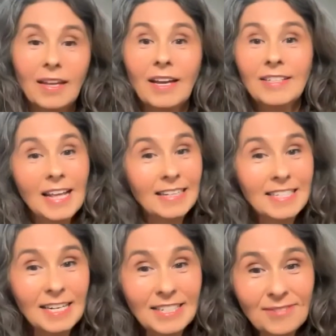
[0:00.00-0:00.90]
So that's
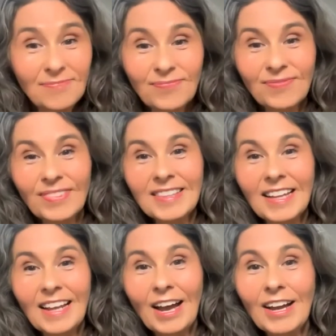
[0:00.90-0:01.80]
it.
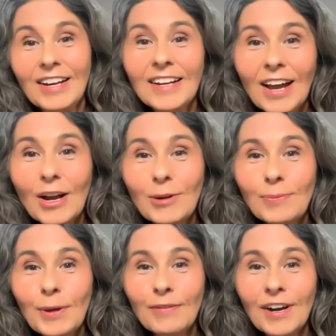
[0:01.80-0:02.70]
Hope
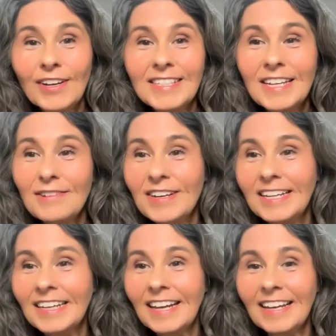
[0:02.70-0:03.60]
you have a nice
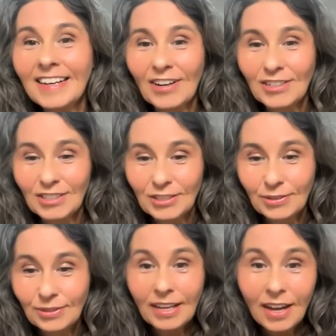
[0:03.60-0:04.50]
evening, and I shall
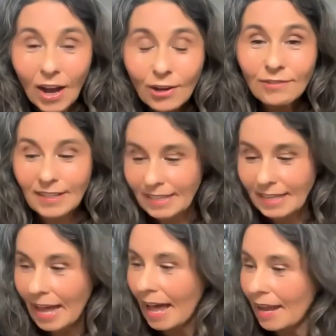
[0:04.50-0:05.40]
hopefully
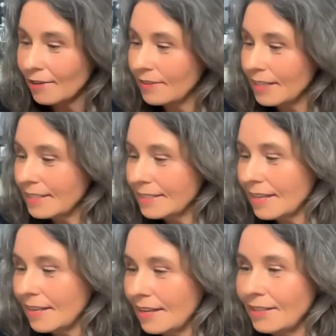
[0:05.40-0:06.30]
get out of this
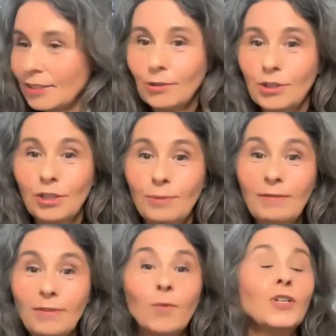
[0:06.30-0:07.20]
YouTube.
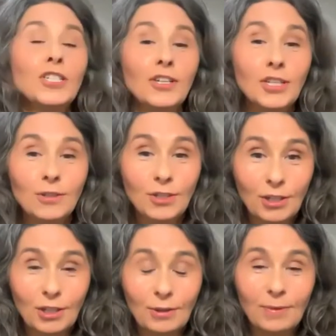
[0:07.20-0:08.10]
If you watched it on
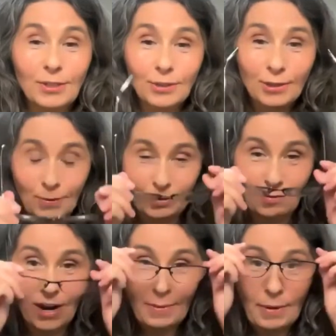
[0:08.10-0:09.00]
YouTube, do
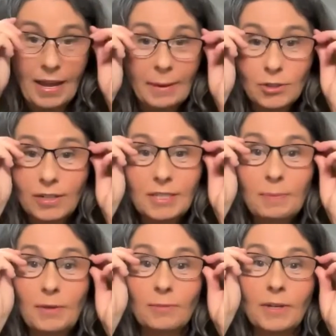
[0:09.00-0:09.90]
subscribe. I am trying to
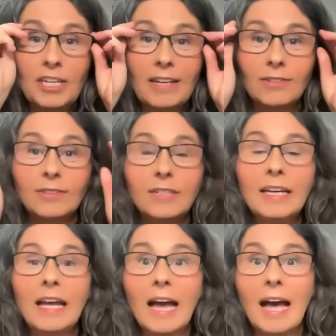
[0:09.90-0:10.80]
build my channel,
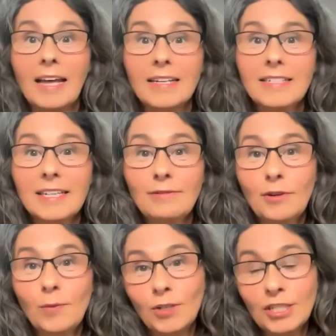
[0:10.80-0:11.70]
and if you
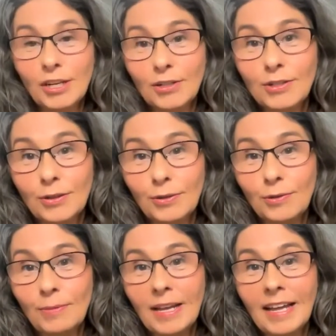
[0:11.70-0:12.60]
watched it on Zoom,